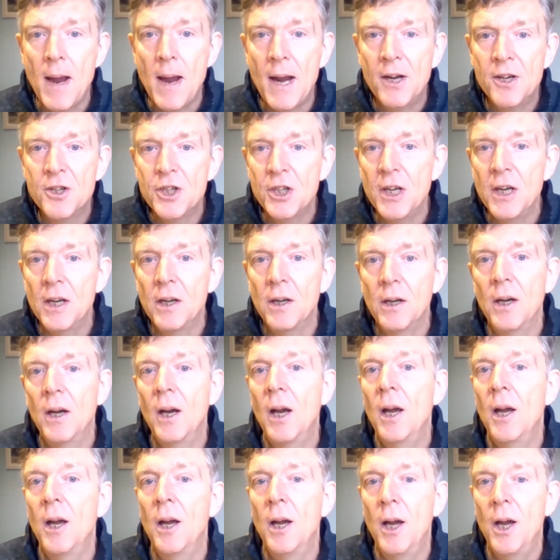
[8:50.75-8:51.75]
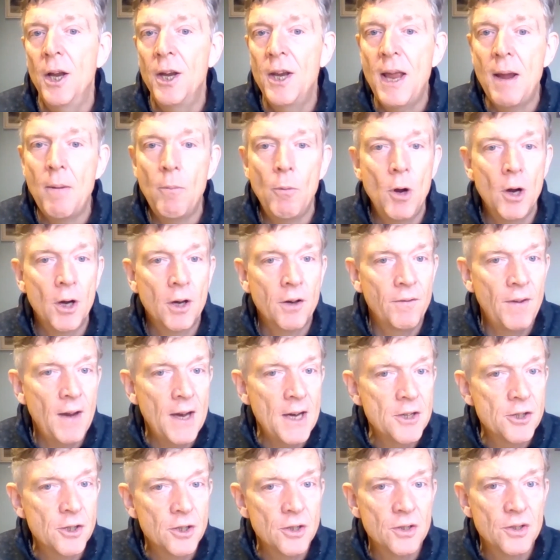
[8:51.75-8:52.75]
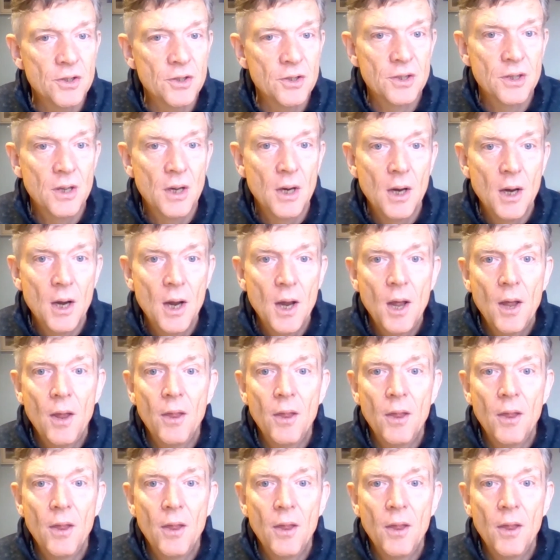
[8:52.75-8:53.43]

managing a network of agents.